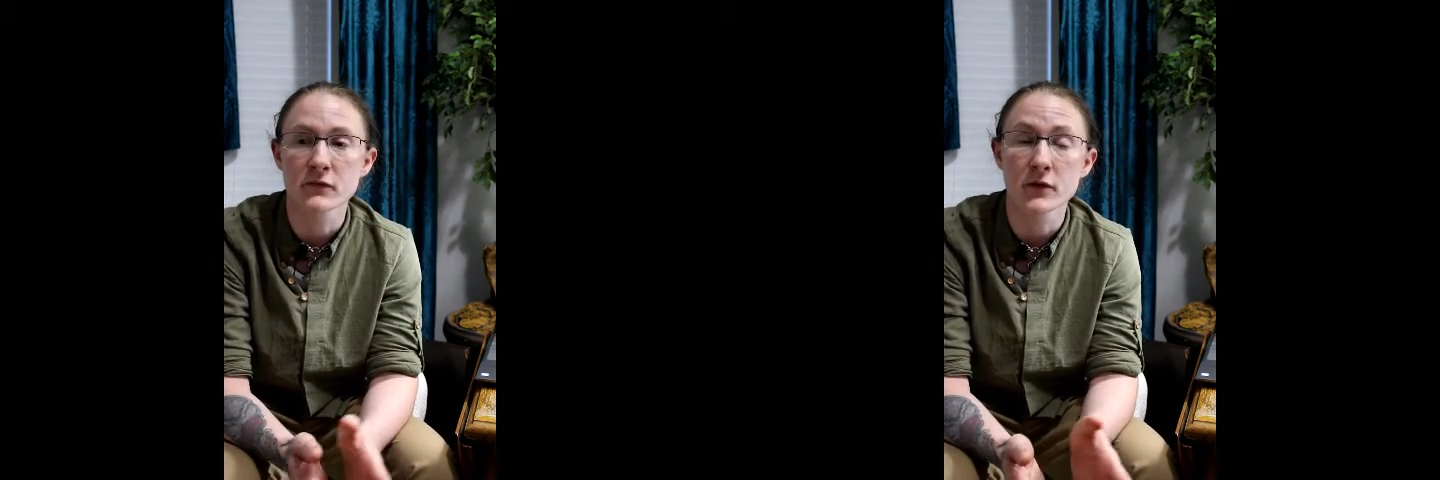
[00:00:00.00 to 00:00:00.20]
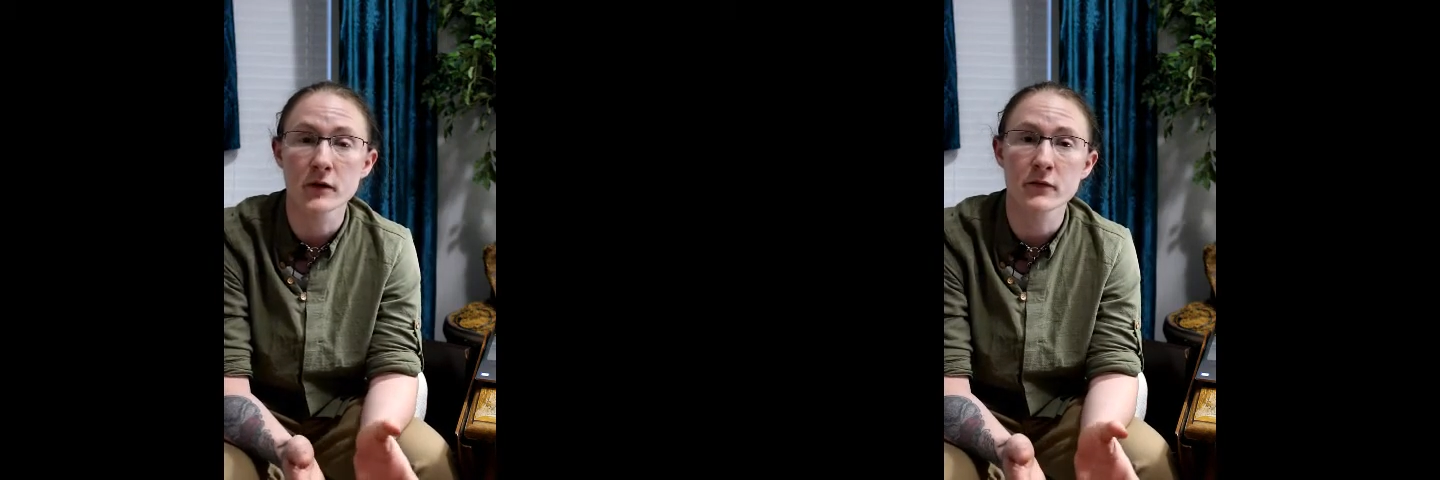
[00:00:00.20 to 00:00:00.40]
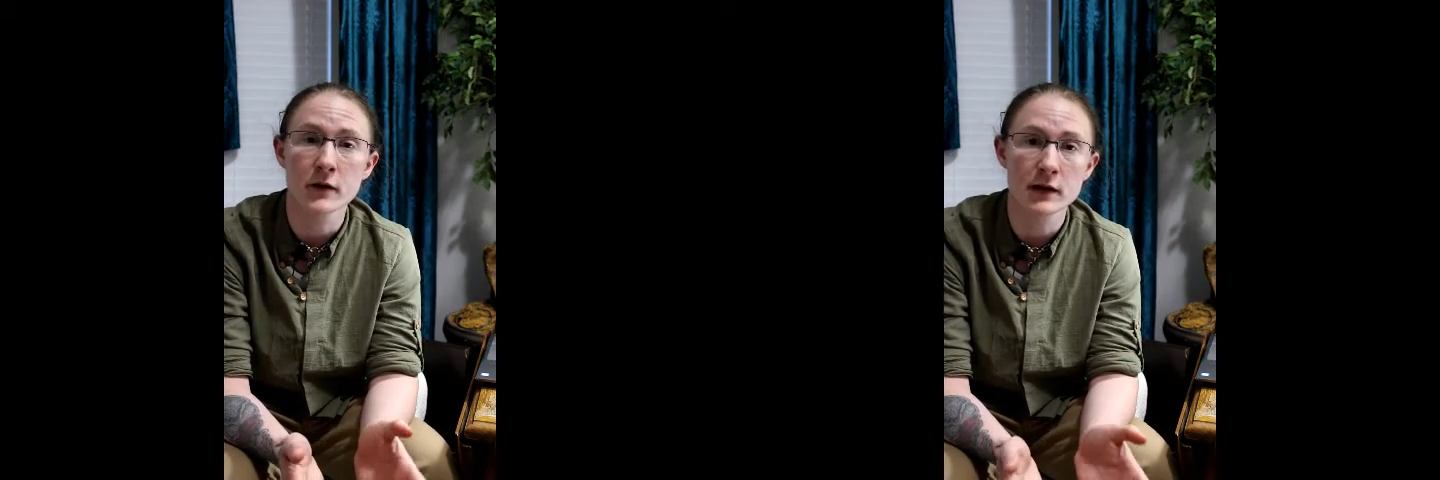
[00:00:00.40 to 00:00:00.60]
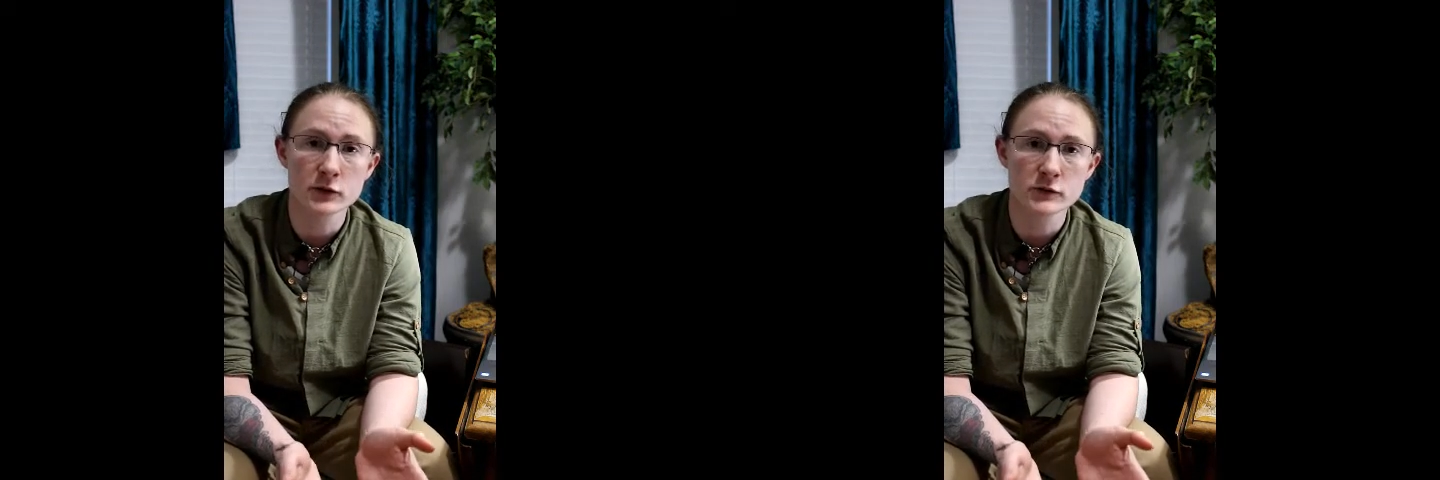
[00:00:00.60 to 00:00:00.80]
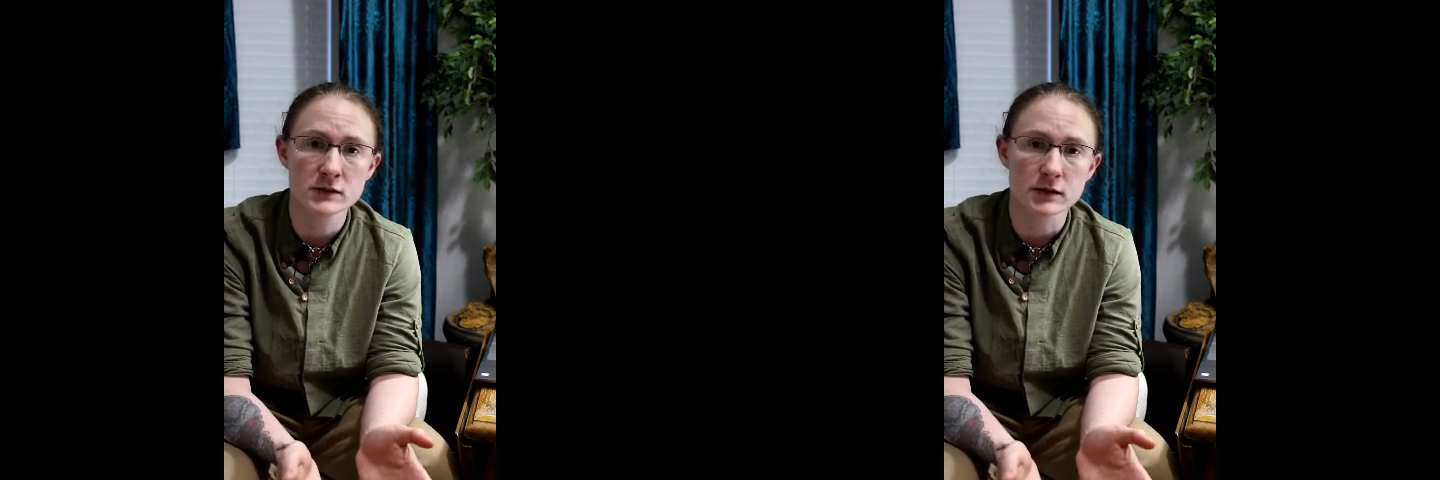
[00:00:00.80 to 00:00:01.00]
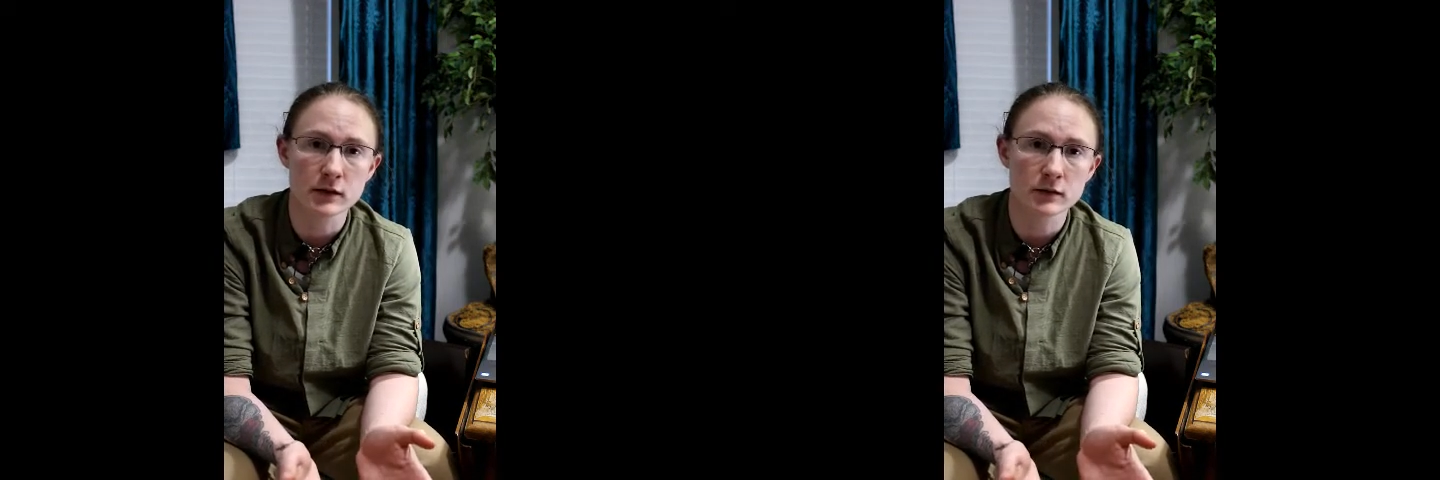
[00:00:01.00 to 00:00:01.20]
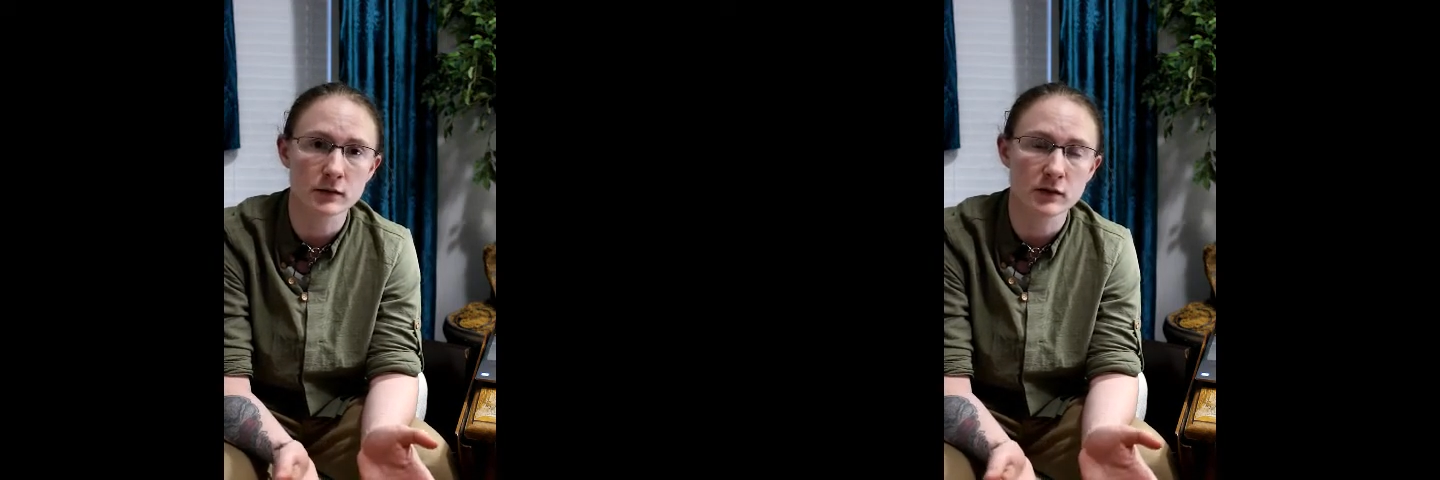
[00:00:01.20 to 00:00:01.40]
very, very interesting to